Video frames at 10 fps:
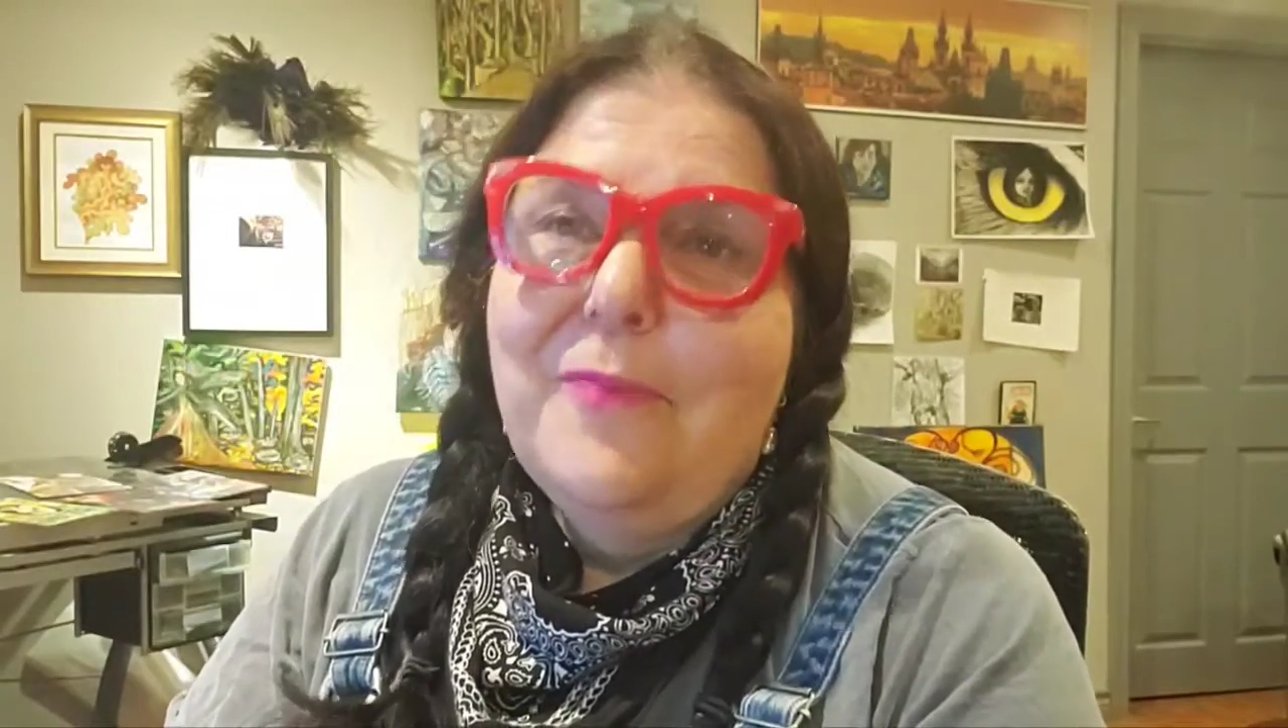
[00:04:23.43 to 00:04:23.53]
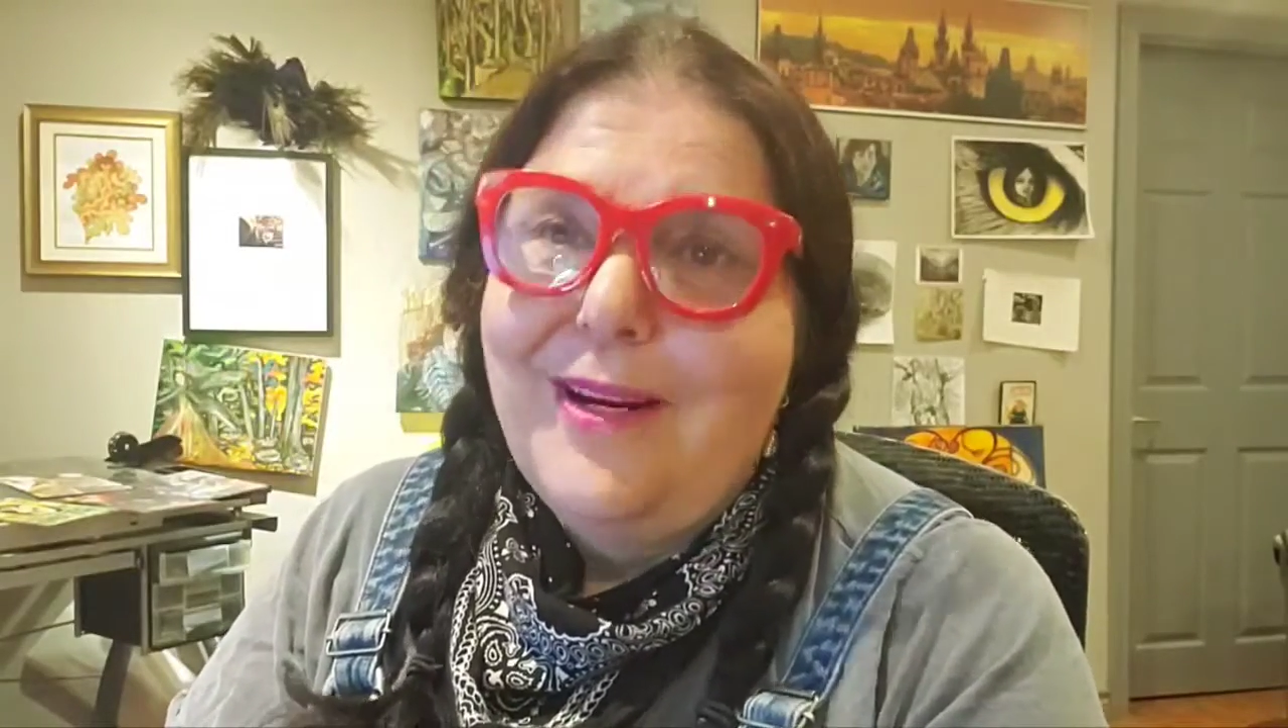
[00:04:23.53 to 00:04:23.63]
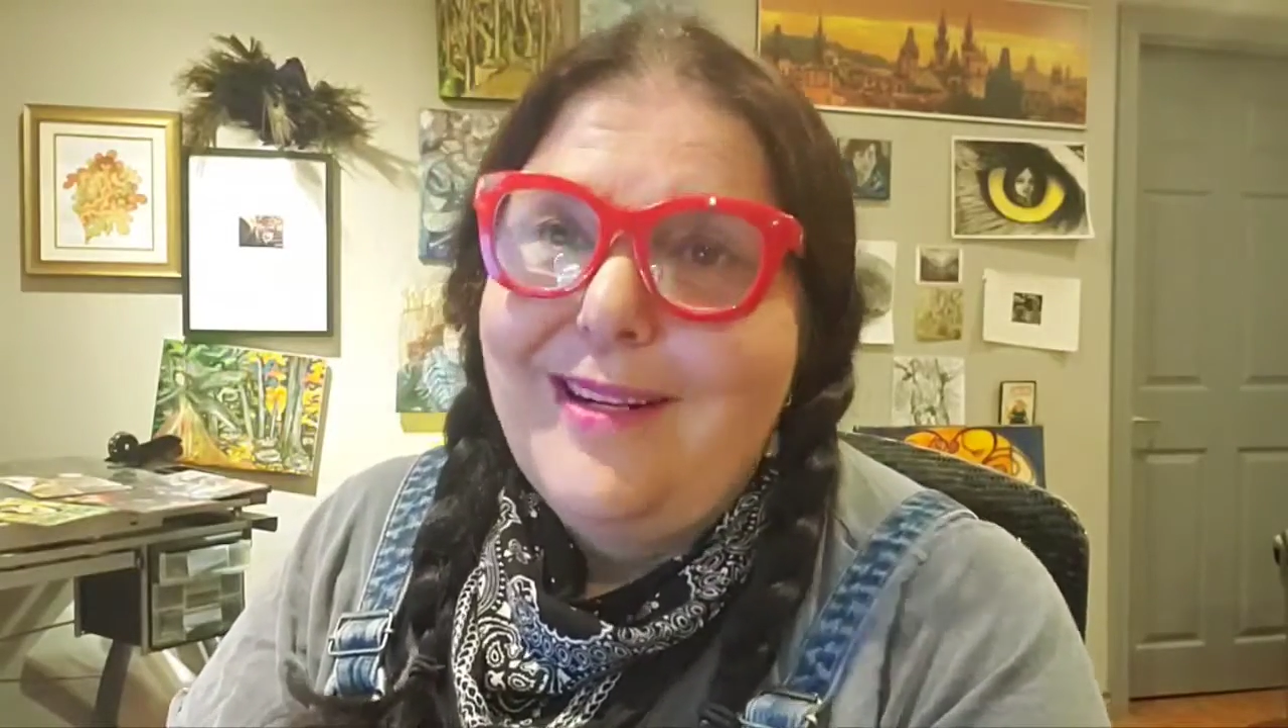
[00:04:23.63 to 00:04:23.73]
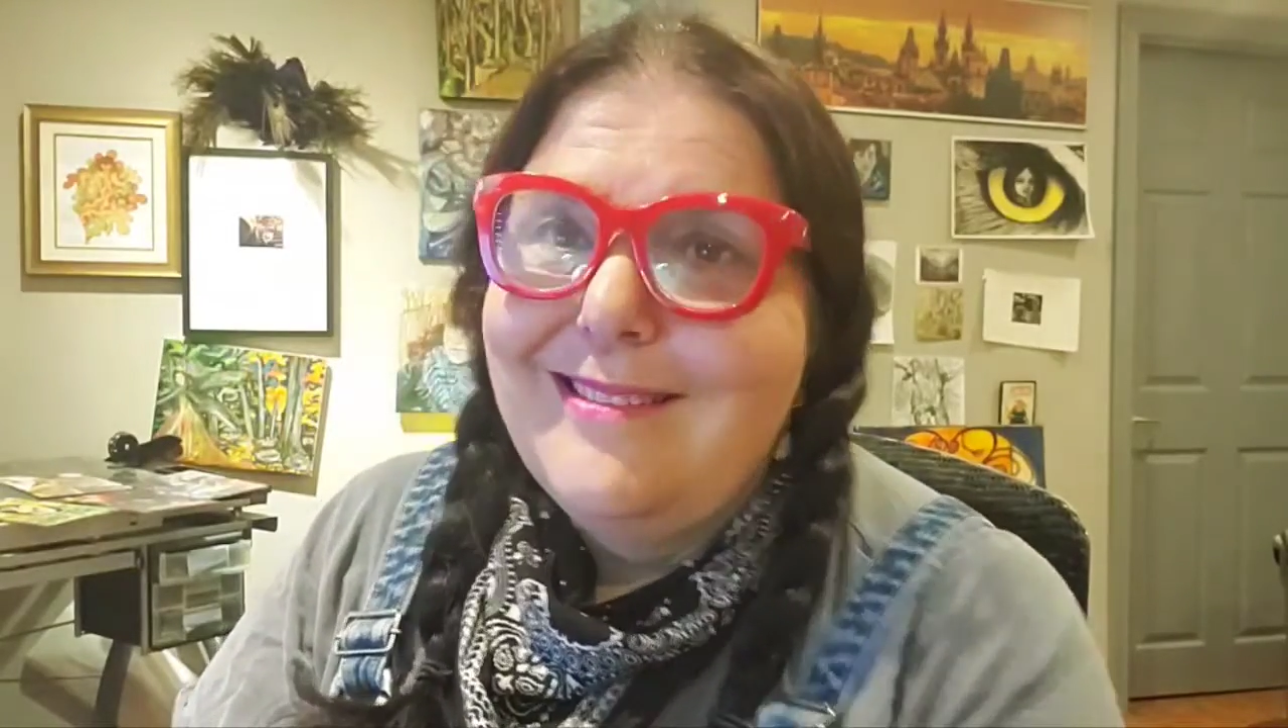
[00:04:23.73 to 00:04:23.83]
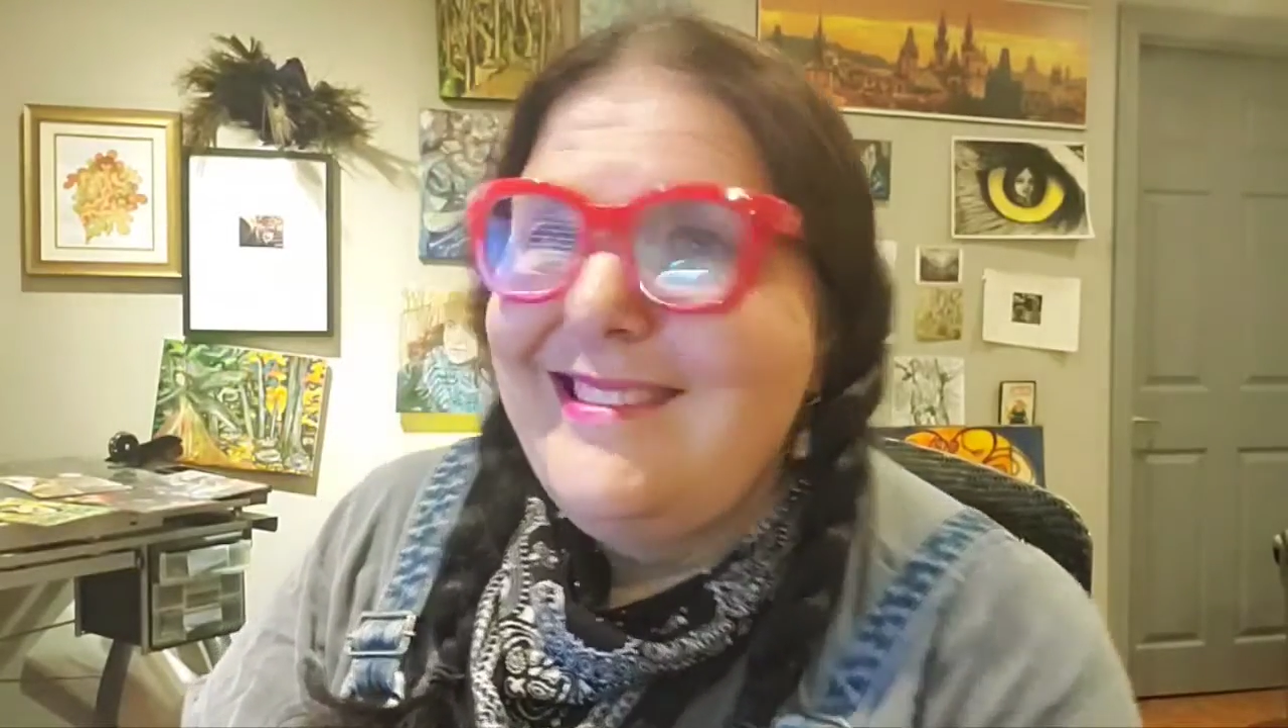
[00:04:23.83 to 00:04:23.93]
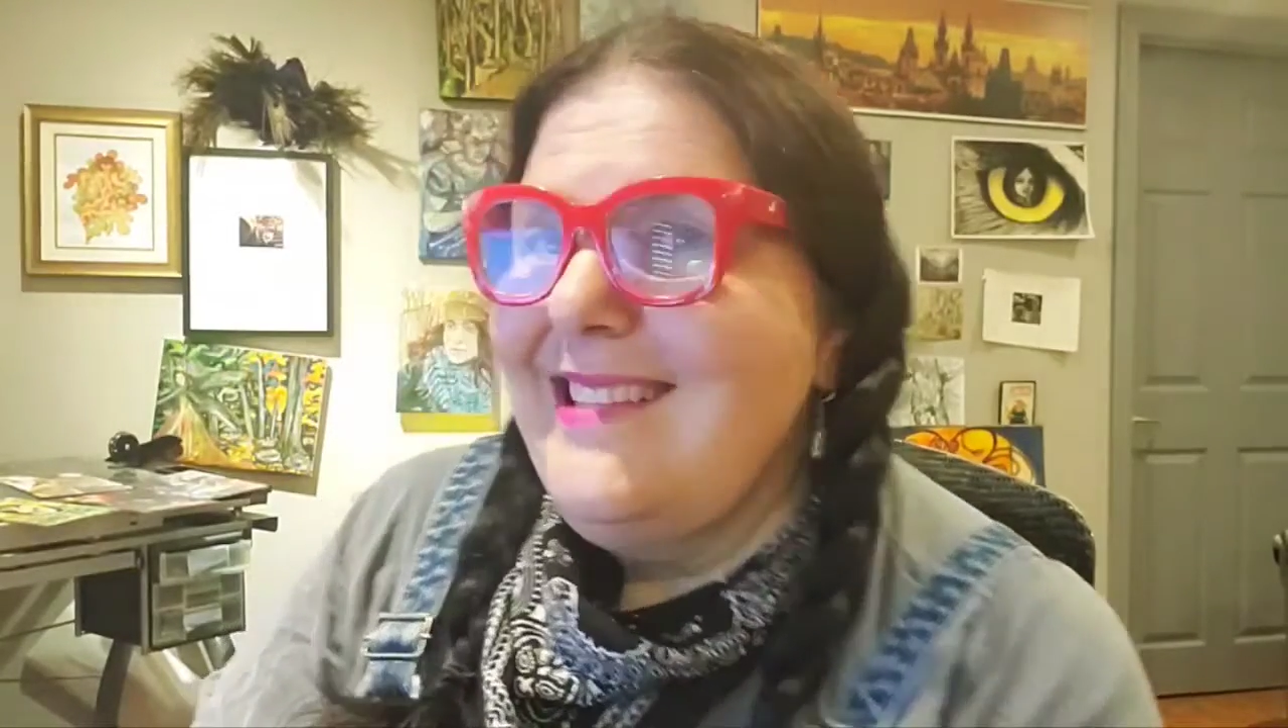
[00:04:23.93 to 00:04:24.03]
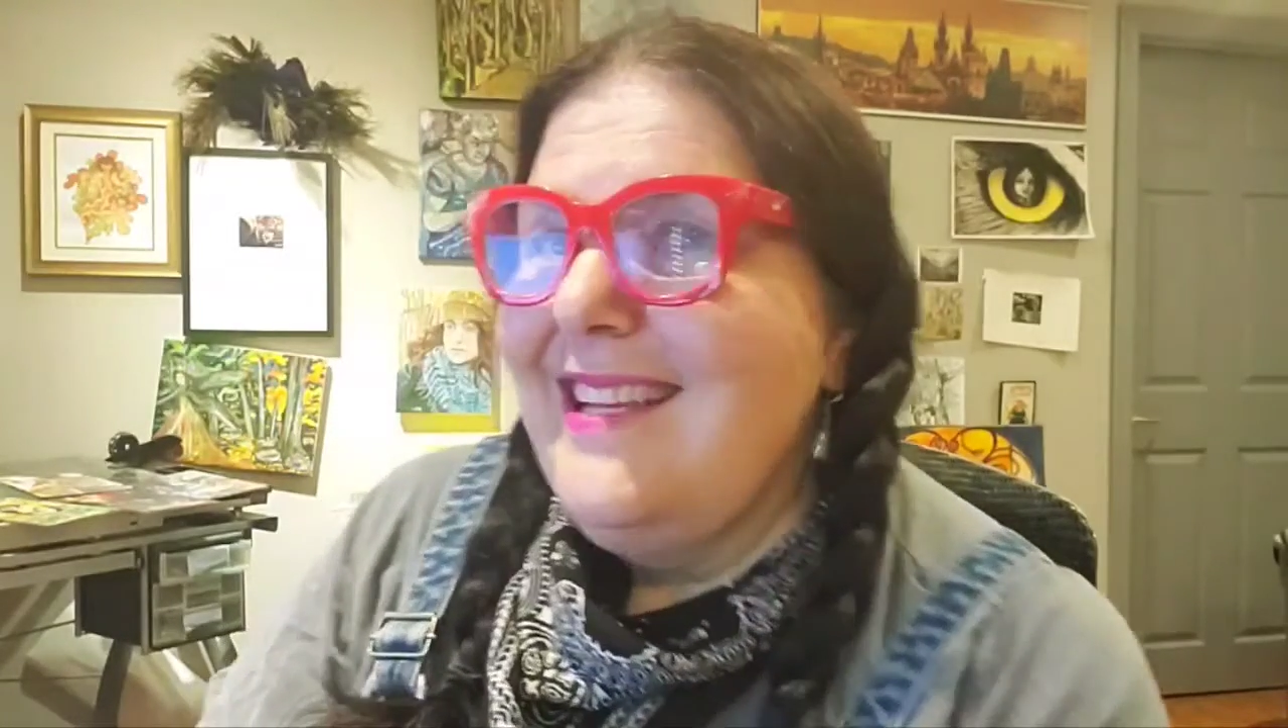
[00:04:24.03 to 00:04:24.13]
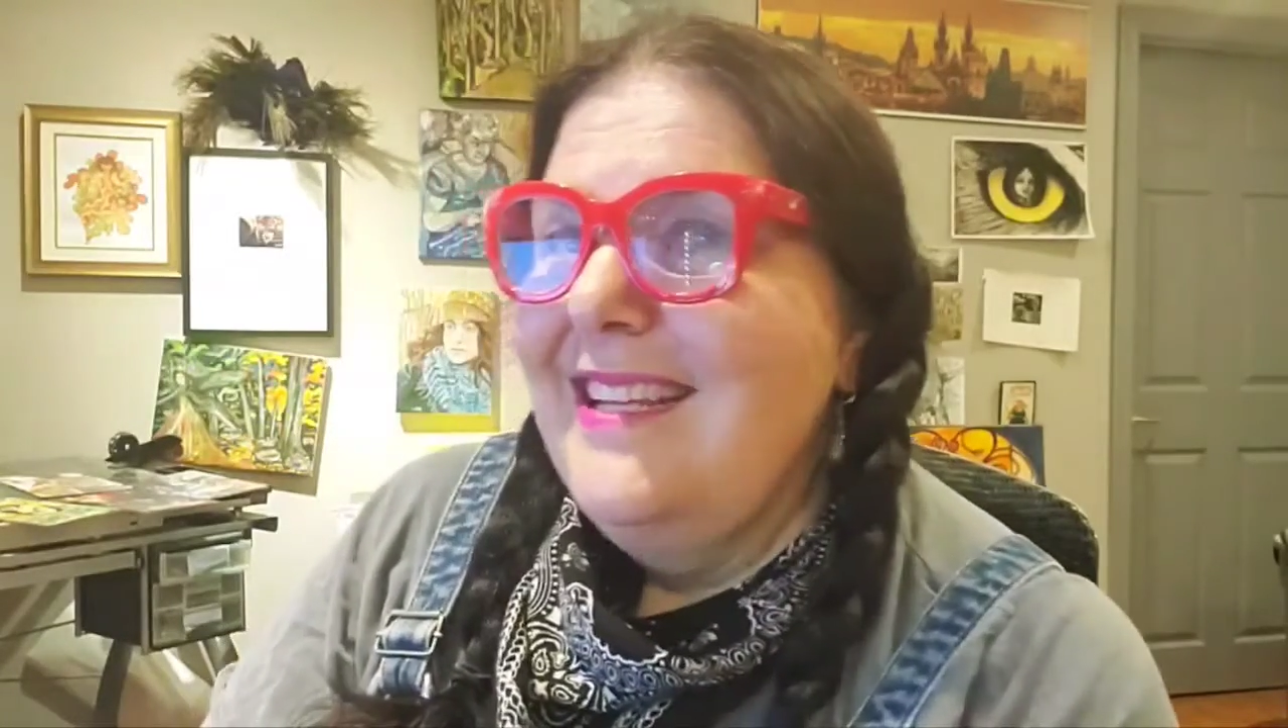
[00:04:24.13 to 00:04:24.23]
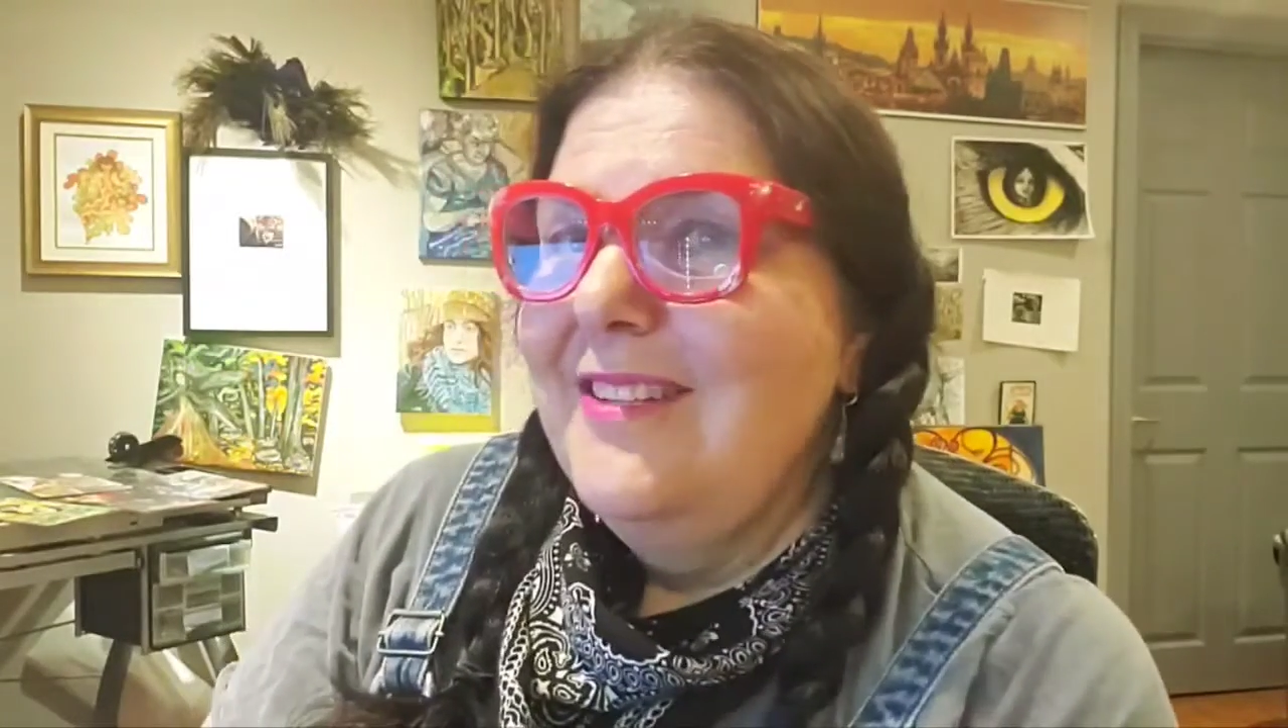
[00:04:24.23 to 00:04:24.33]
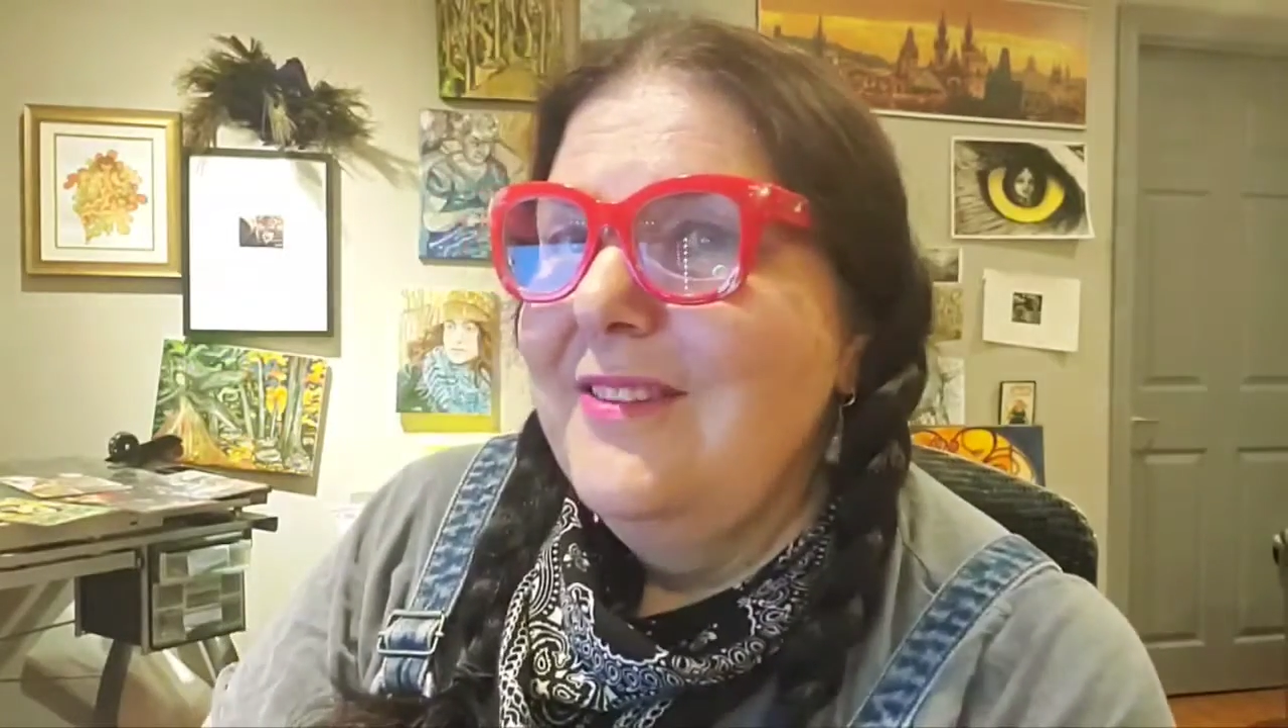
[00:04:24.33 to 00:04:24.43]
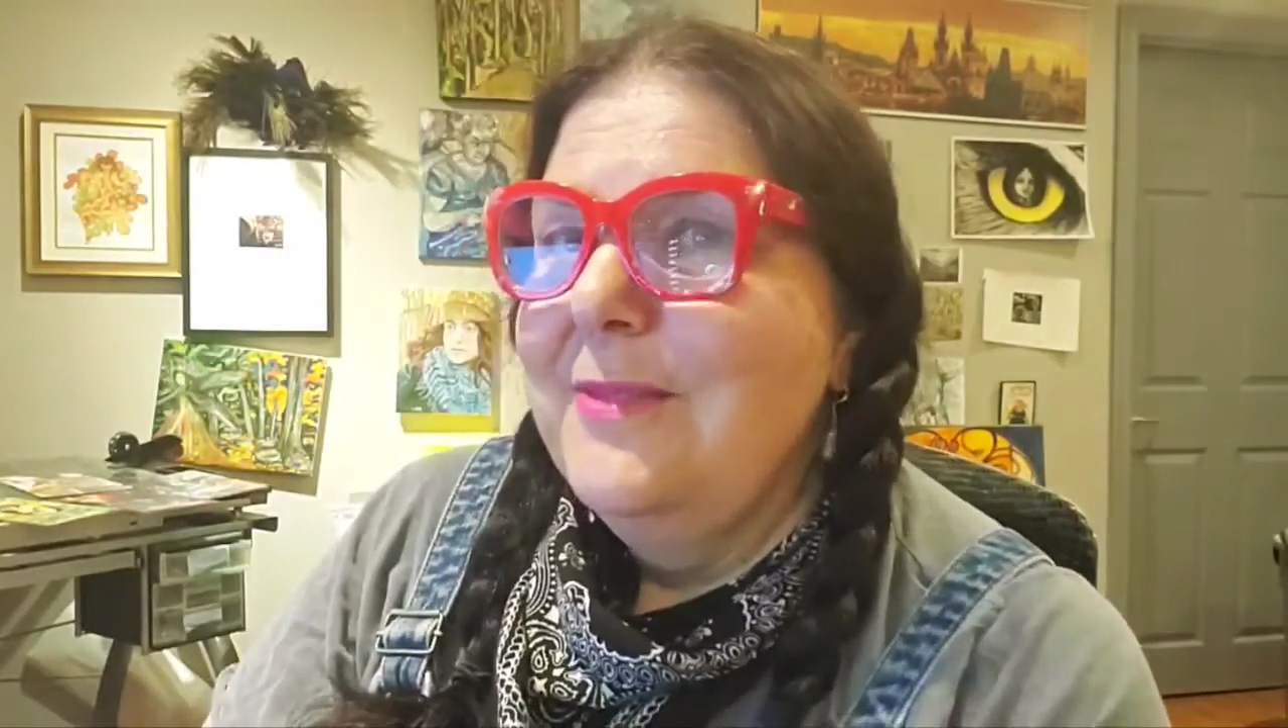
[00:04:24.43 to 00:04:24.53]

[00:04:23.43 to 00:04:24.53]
brighter side of